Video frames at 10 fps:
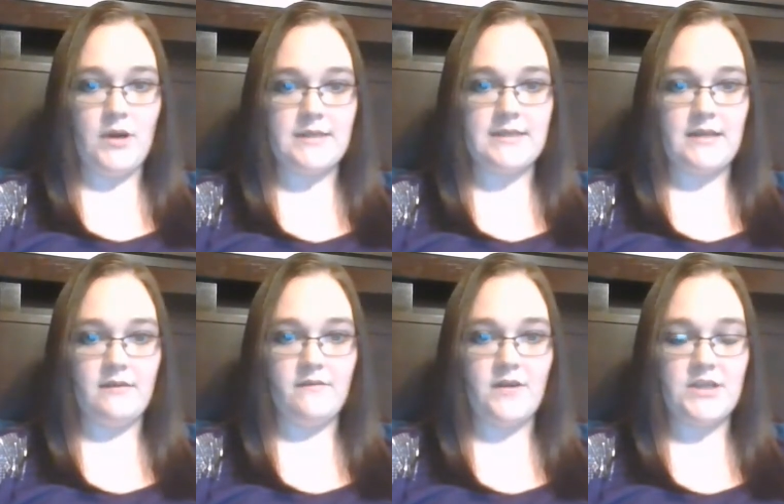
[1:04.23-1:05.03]

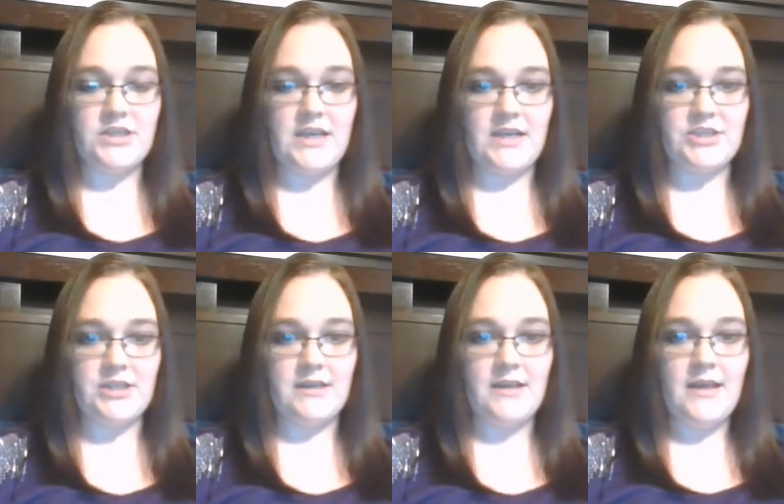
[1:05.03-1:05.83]
printing for
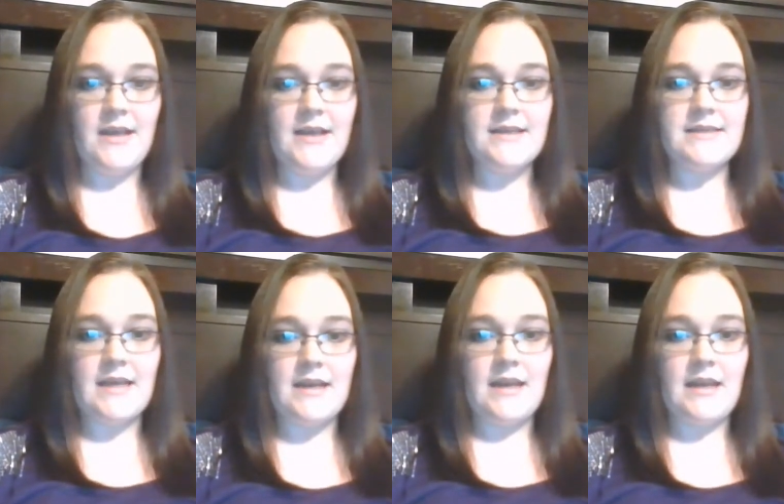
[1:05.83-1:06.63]
education is
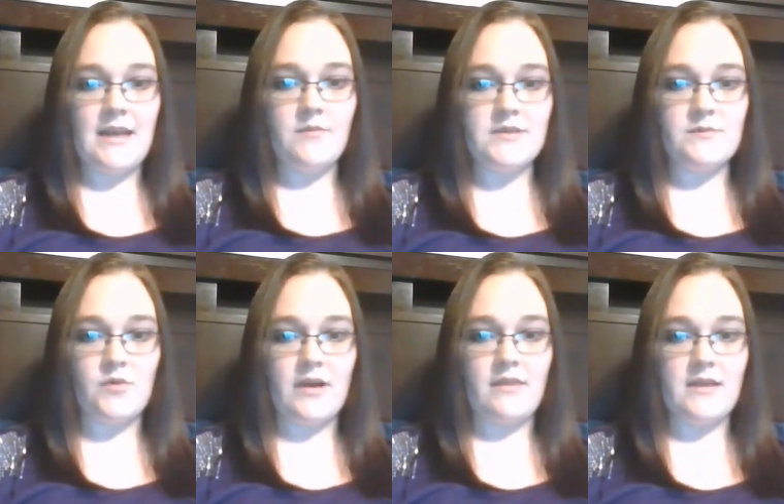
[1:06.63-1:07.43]
that it enables
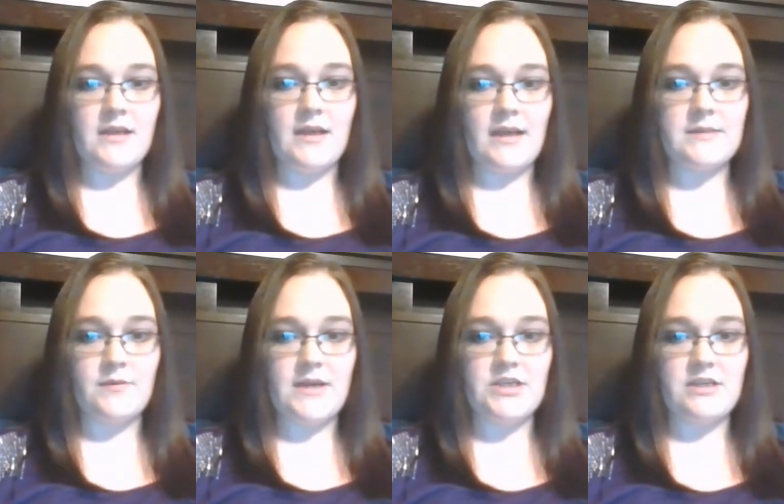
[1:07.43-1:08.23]
more authentic
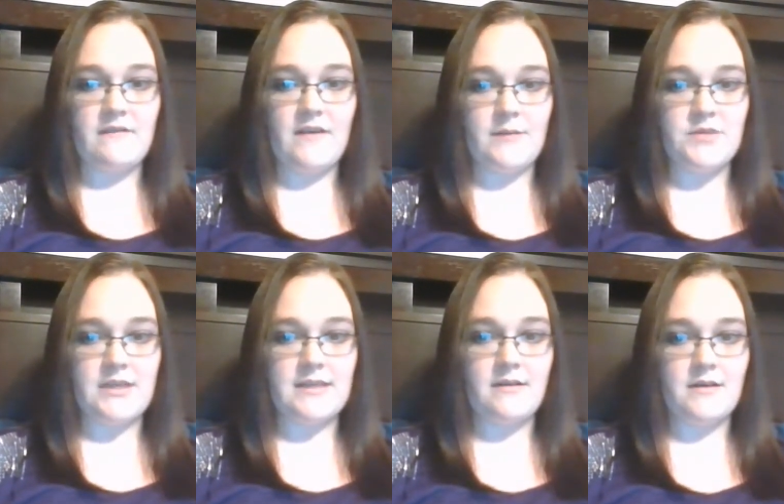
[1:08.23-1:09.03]
exploration of
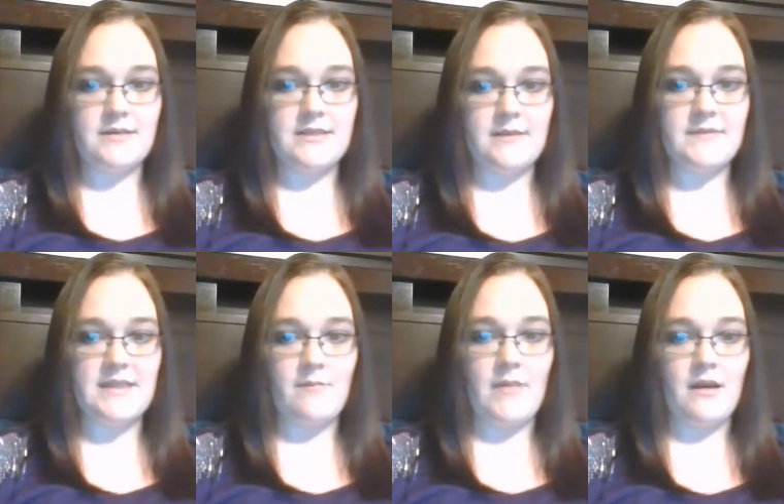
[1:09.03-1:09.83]
objects and concepts
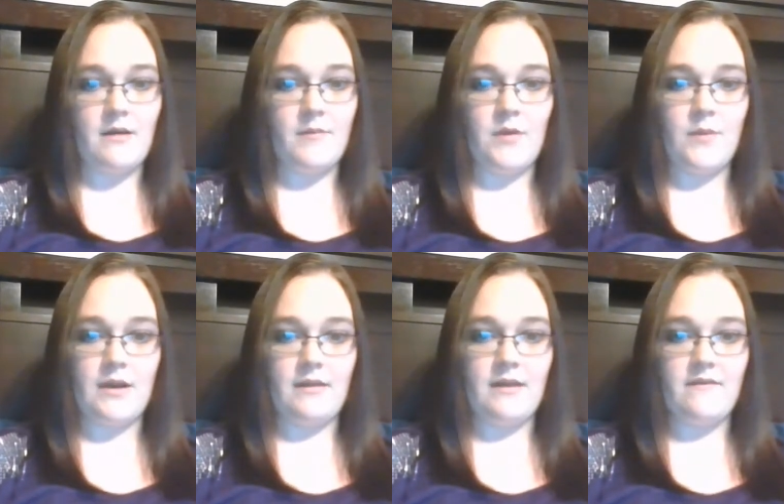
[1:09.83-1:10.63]
that may not be
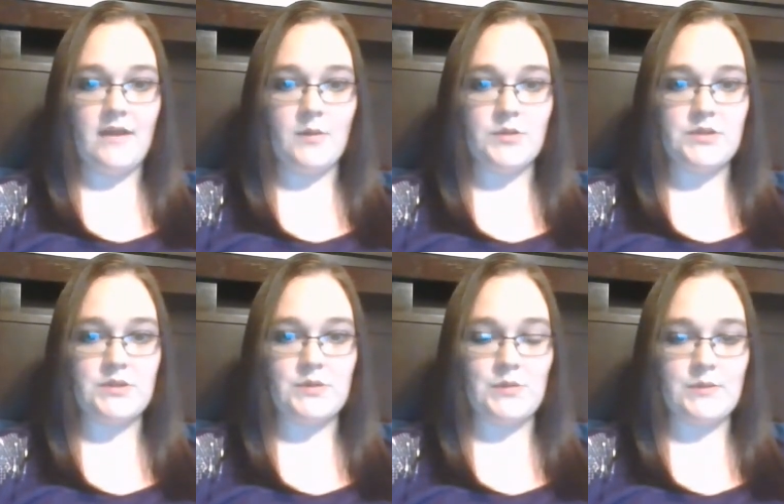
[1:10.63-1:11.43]
readily available
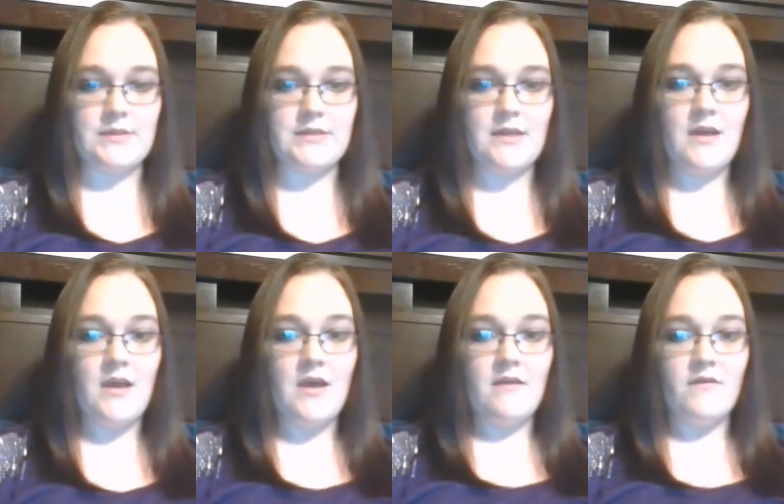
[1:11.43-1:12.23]
to schools.
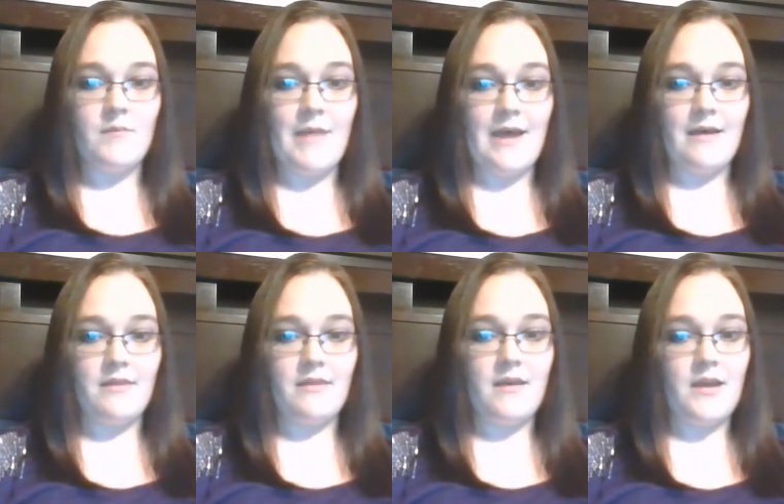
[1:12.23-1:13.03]
For
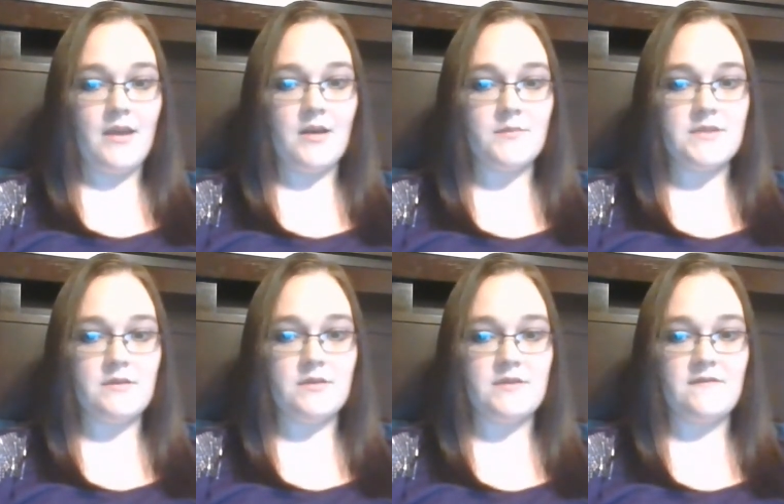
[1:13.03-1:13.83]
math, it can help
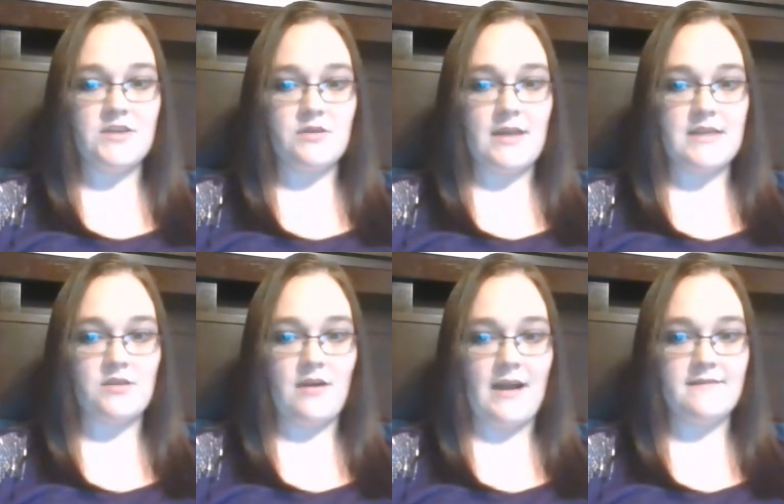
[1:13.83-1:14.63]
students
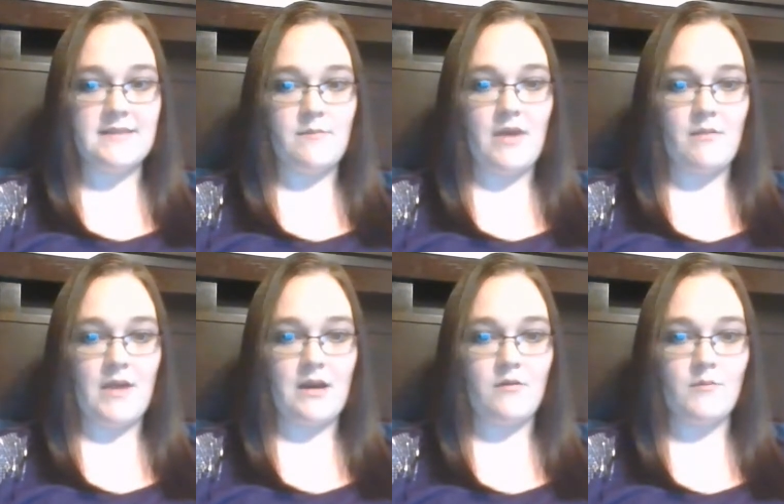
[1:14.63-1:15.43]
visualize graphs and
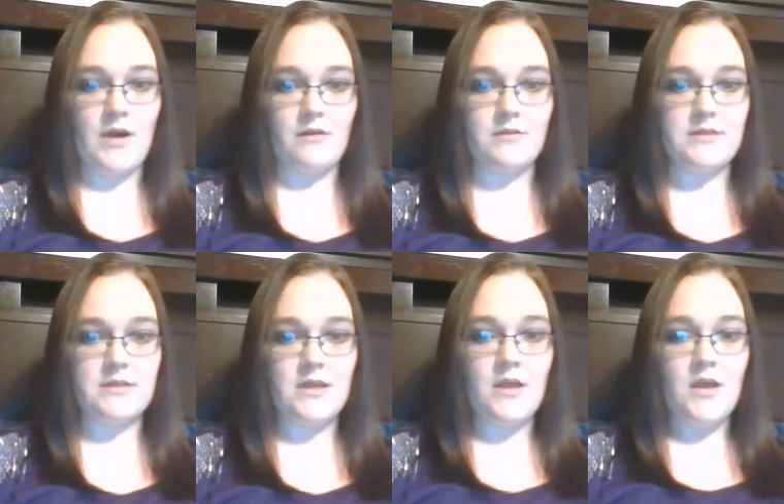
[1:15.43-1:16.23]
mathematical models.